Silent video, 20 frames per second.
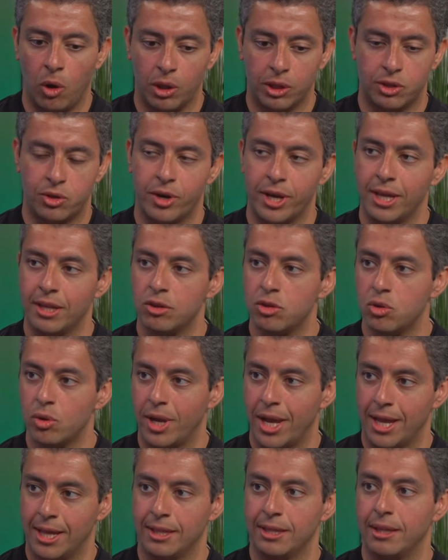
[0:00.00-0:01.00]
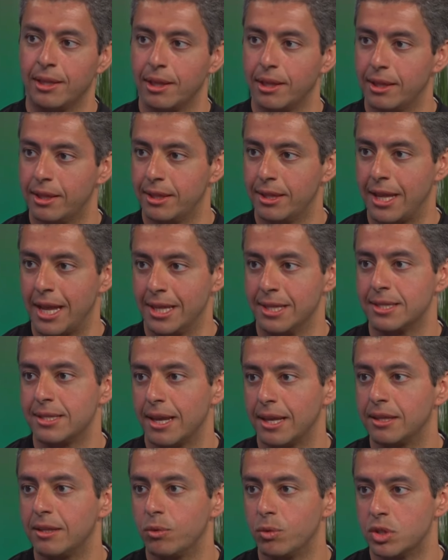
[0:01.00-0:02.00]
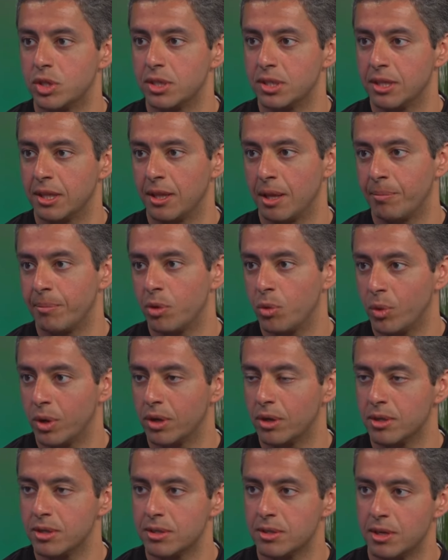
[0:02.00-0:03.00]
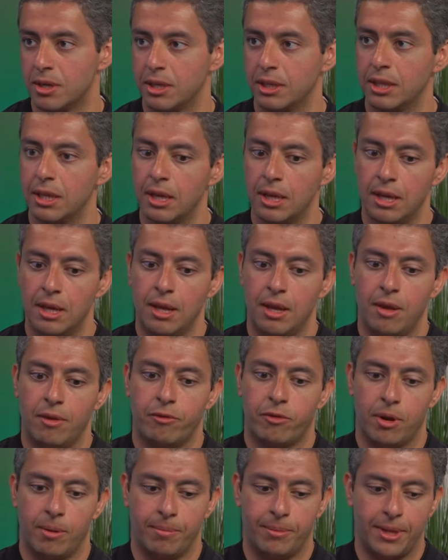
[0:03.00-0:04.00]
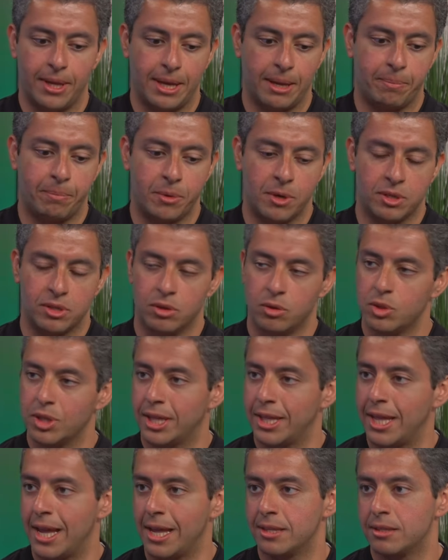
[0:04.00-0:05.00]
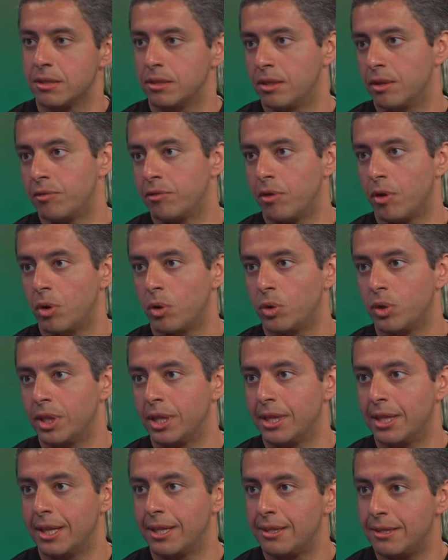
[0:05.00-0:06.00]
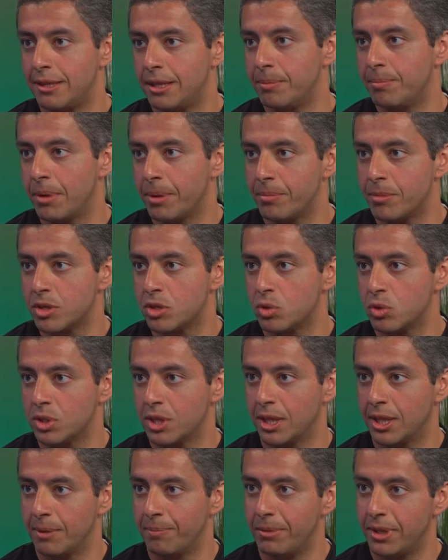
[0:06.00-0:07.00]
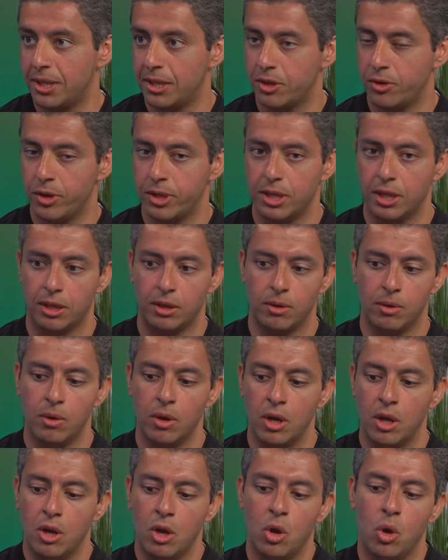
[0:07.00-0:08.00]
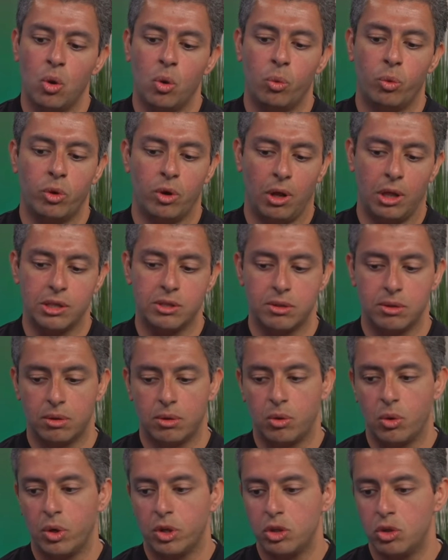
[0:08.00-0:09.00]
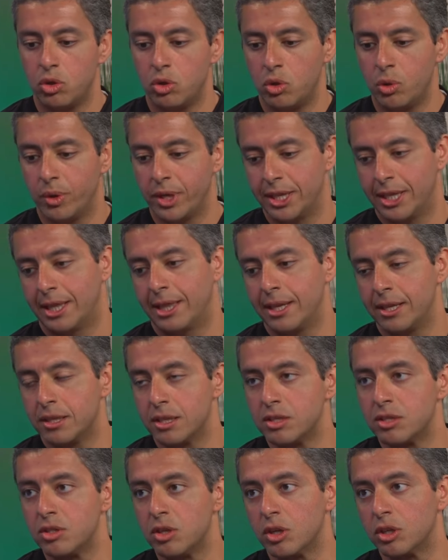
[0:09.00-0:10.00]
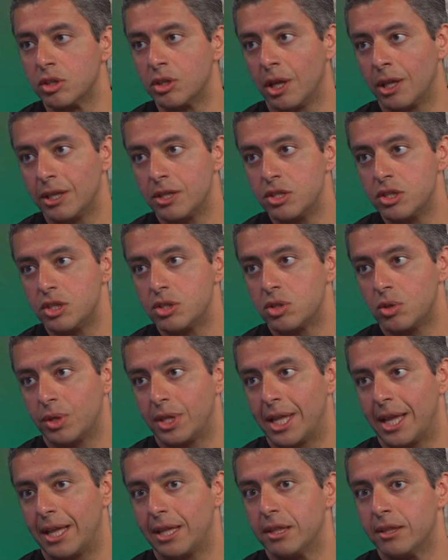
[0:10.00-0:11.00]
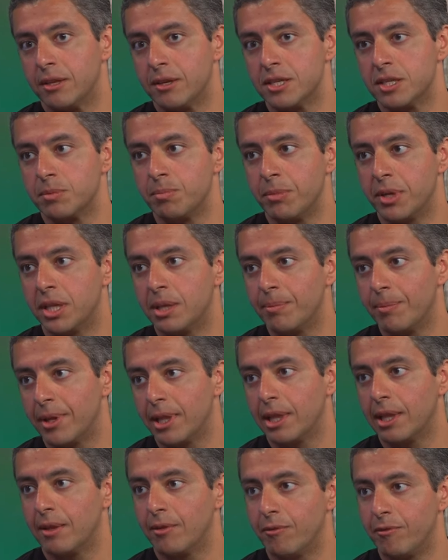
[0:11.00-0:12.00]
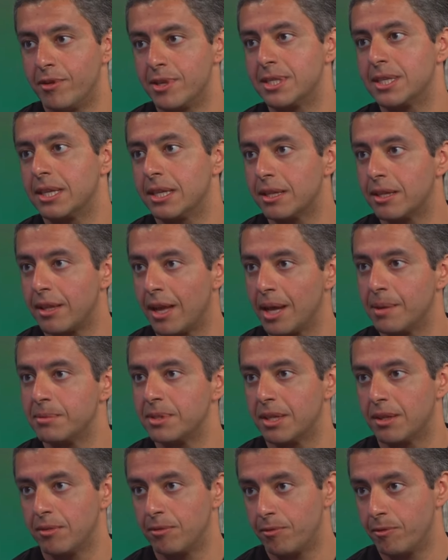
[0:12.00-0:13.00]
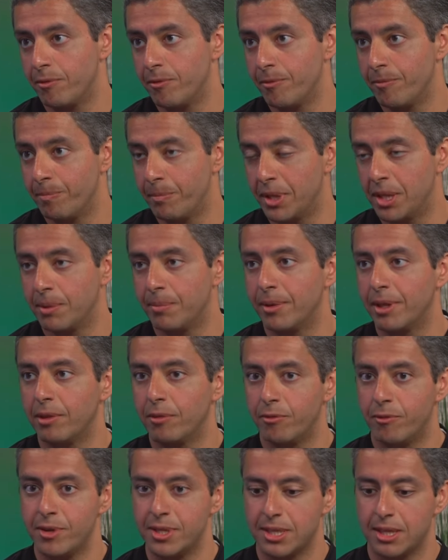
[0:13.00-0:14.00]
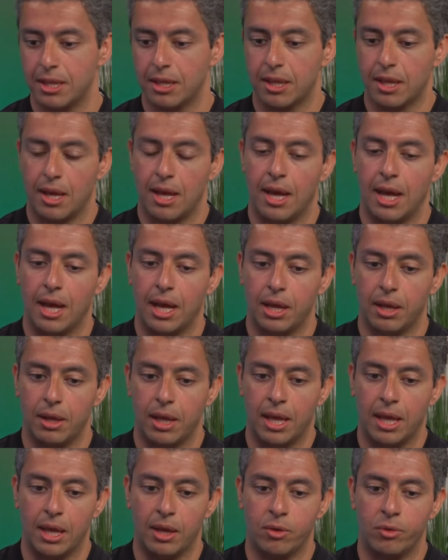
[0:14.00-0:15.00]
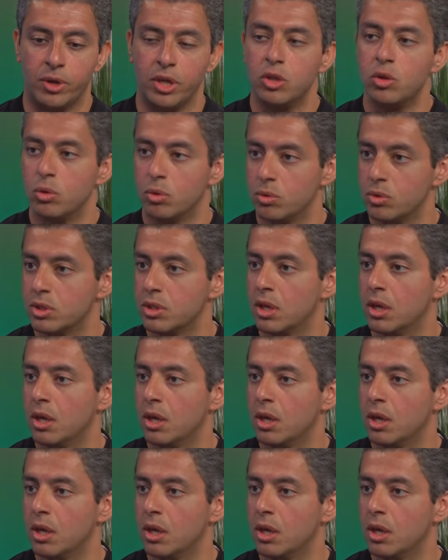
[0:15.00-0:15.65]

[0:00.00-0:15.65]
trained to handle the anxiety, which is the number one concern, from the person who's going to answer the phone, the team members who's going to be treating you. We're also doing the latest technology so that there's minimal visit times and minimal visit redos.